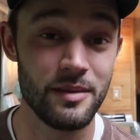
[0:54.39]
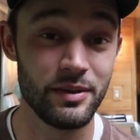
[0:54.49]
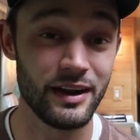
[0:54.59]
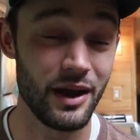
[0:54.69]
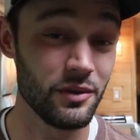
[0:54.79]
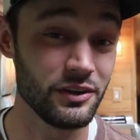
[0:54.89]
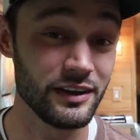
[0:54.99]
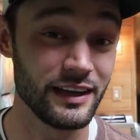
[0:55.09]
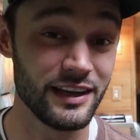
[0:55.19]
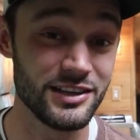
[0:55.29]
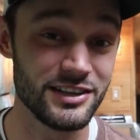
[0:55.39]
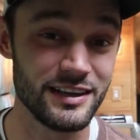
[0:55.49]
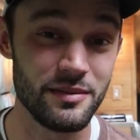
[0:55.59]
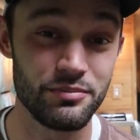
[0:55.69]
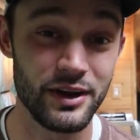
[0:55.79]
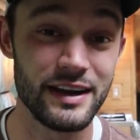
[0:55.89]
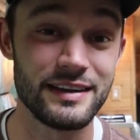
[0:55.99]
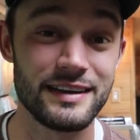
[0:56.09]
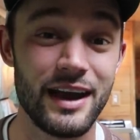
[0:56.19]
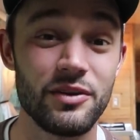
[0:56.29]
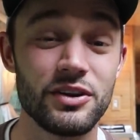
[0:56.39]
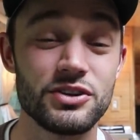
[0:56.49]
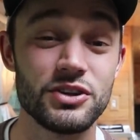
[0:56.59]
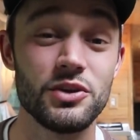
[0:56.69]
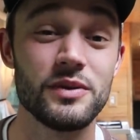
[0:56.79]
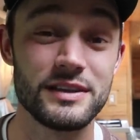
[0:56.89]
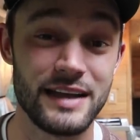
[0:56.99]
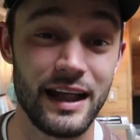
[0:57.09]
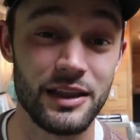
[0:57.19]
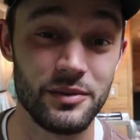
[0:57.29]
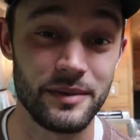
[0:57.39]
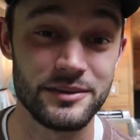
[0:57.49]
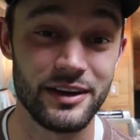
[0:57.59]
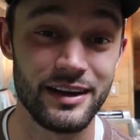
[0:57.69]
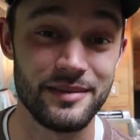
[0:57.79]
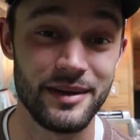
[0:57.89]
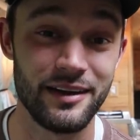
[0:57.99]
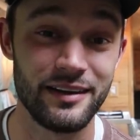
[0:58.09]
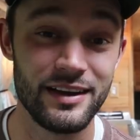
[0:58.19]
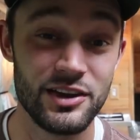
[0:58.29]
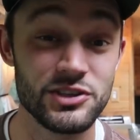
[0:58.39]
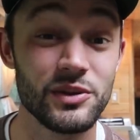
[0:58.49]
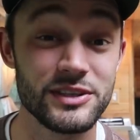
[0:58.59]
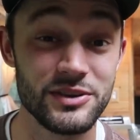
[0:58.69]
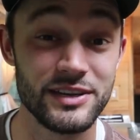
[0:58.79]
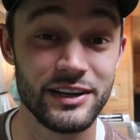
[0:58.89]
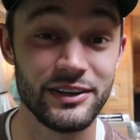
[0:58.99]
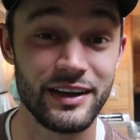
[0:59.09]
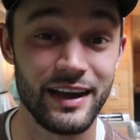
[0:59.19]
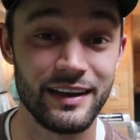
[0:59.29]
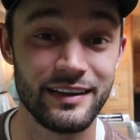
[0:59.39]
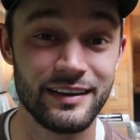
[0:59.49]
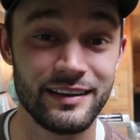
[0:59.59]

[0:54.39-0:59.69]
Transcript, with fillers: But I wanna look at the kitchen, break it down, show you exactly what I'm talking about, so let's go take a look at it.